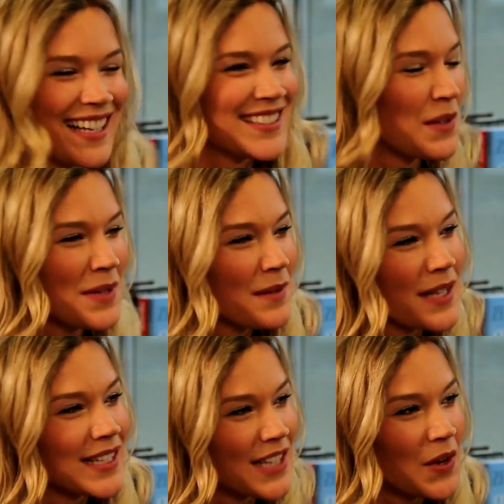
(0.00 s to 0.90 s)
Sometimes
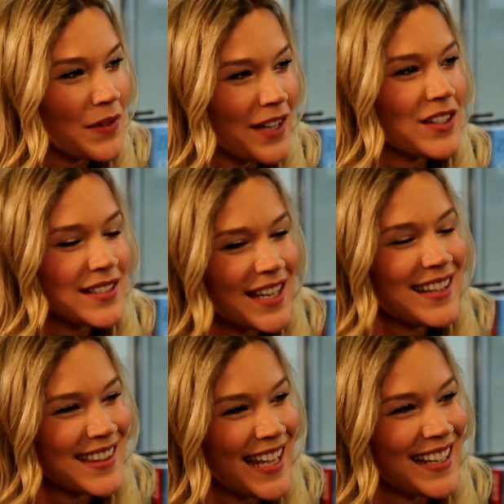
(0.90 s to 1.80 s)
I don't. There are
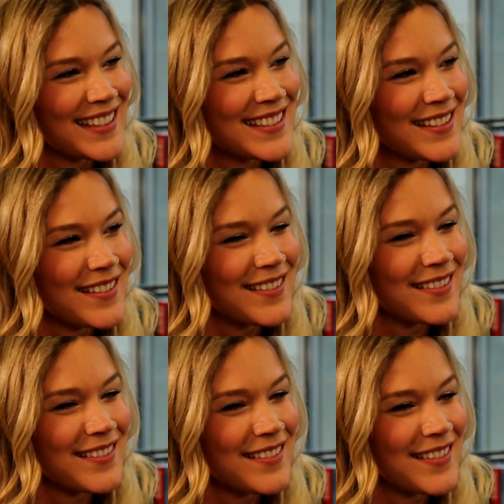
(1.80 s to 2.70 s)
certain things
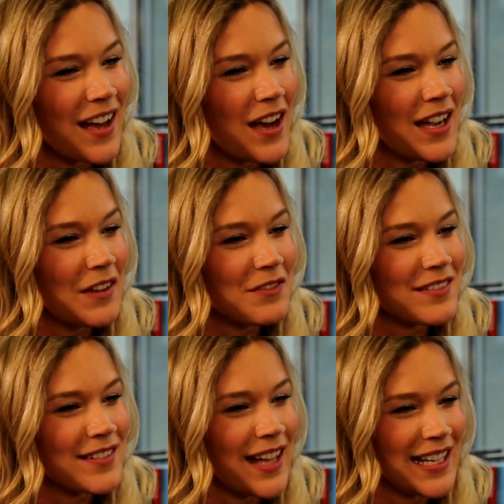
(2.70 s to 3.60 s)
that I've,
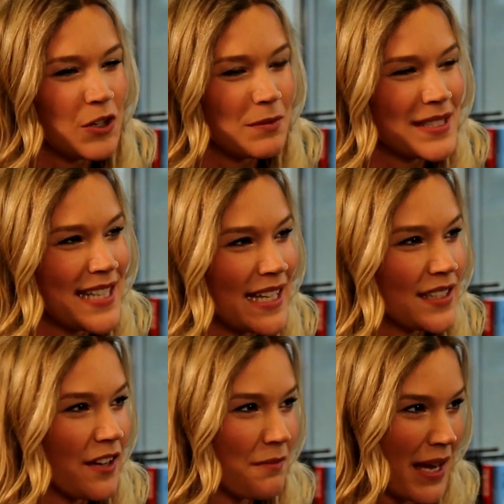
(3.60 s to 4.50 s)
like little
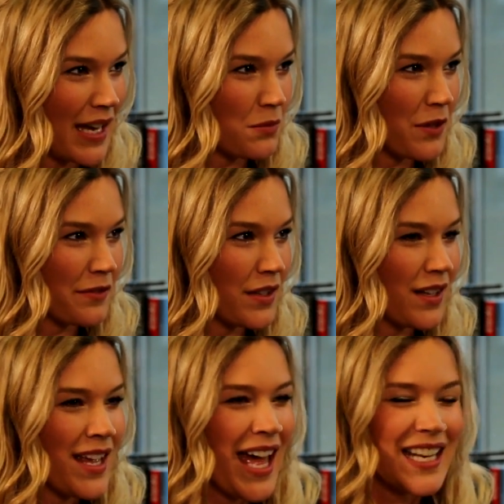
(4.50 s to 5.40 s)
mistakes I've made with,
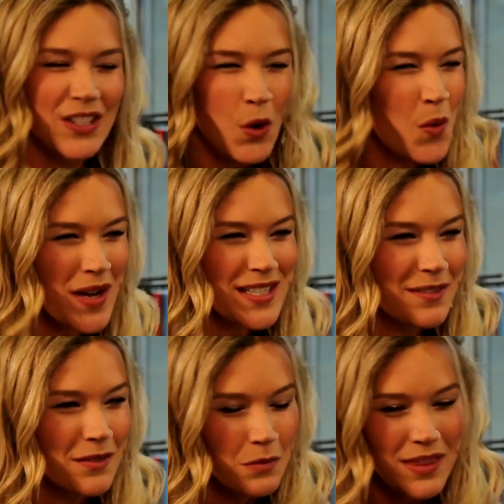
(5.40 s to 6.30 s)
and it's always
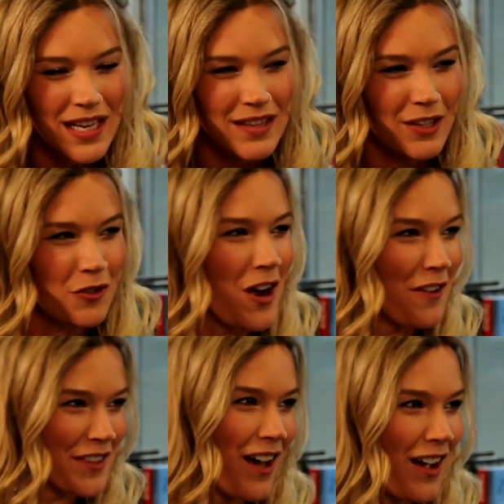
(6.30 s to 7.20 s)
within the
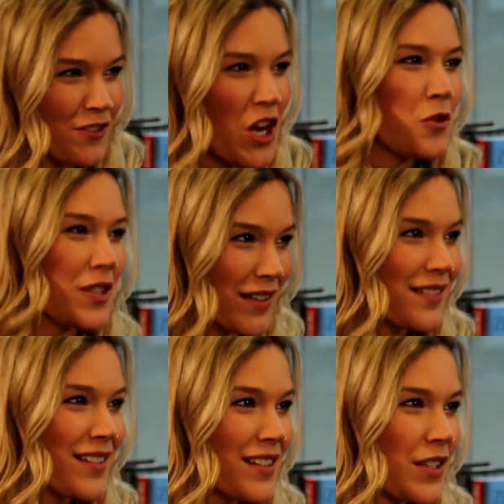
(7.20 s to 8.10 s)
craft that I've chosen.
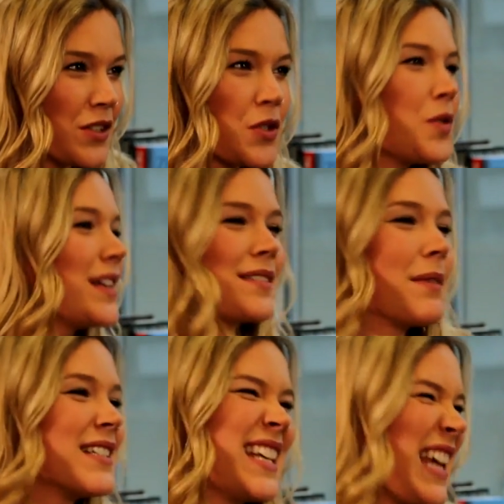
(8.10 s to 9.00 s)
So it's always
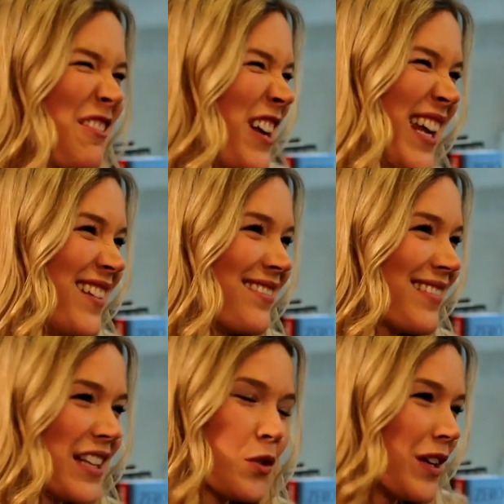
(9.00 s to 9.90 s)
my singing really, mm-hmm.
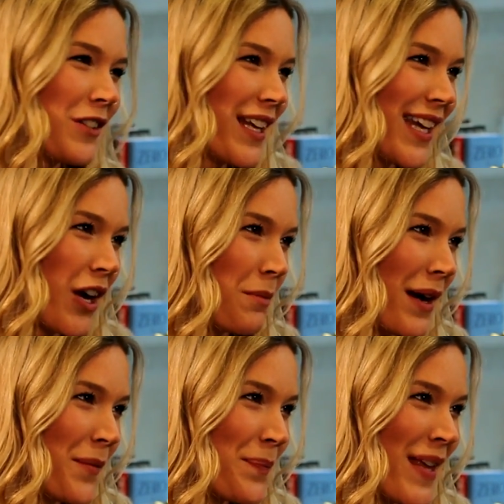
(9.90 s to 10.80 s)
that's all I really care
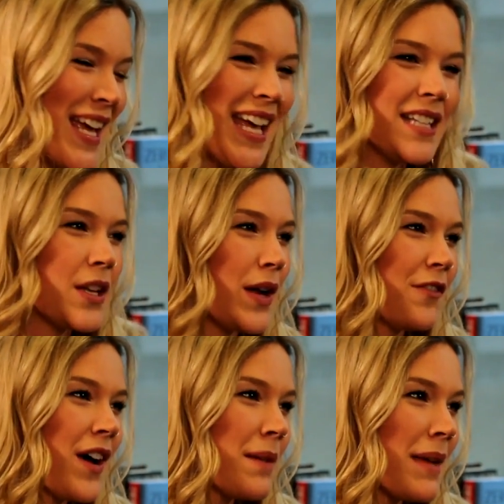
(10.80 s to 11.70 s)
about. Mm-hmm. So
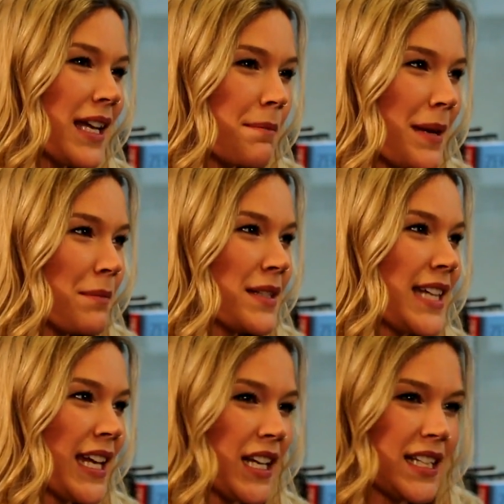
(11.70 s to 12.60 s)
if I make a big
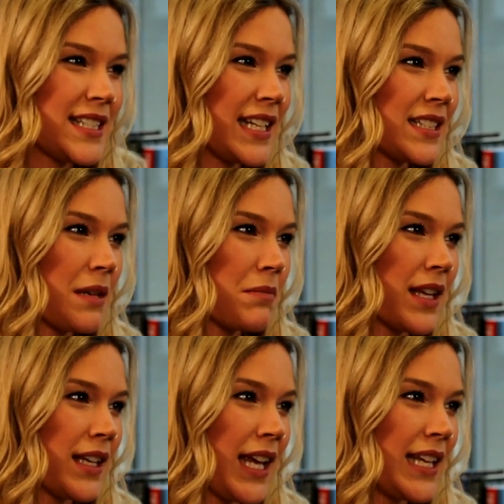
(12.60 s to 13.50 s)
mistake and I sing
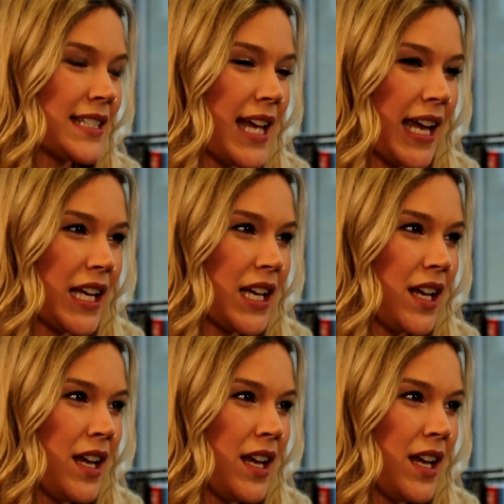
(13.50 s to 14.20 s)
something that is like